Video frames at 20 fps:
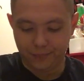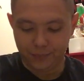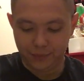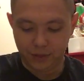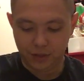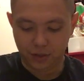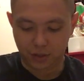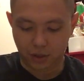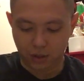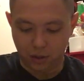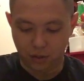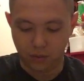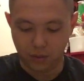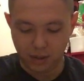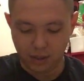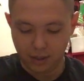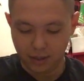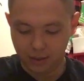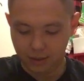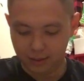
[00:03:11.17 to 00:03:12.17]
So
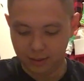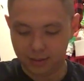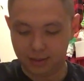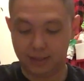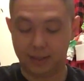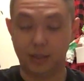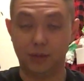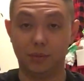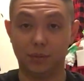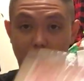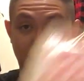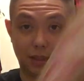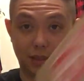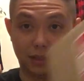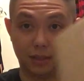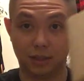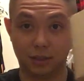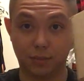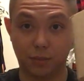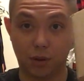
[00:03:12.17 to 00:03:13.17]
let's see what's in
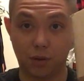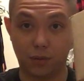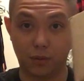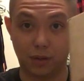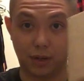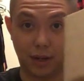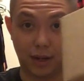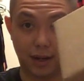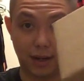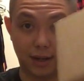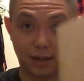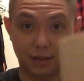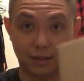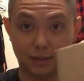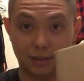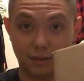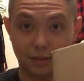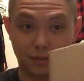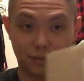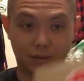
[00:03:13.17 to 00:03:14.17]
this small one,
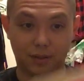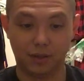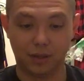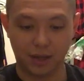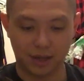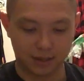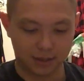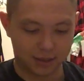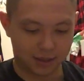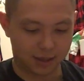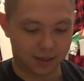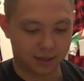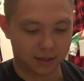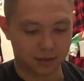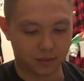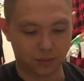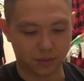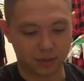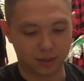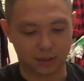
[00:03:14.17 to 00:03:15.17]
guys. You guys can
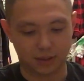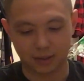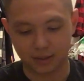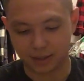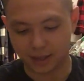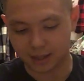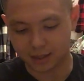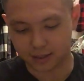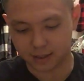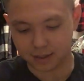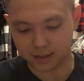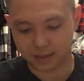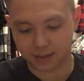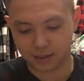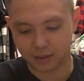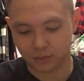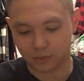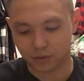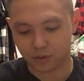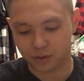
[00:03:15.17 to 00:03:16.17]
guess what's inside this.
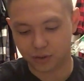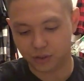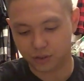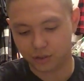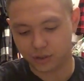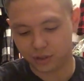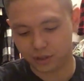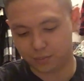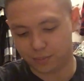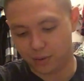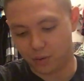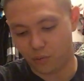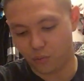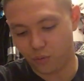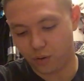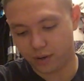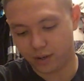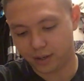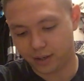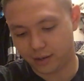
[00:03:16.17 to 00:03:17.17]
This one should just be
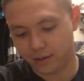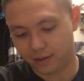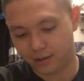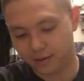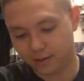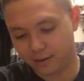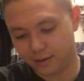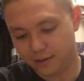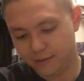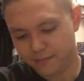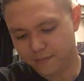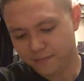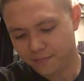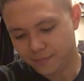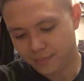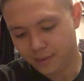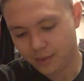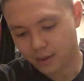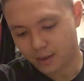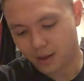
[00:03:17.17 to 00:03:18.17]
one here.
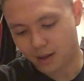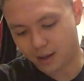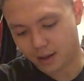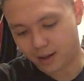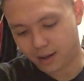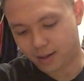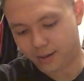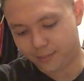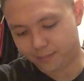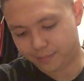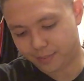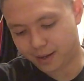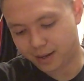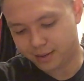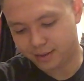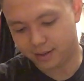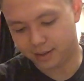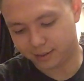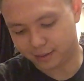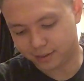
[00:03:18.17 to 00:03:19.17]
I
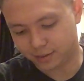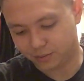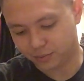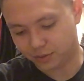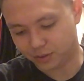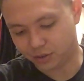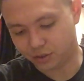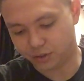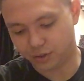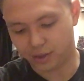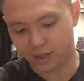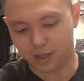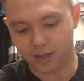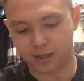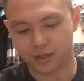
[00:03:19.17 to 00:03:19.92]
think this was a trade.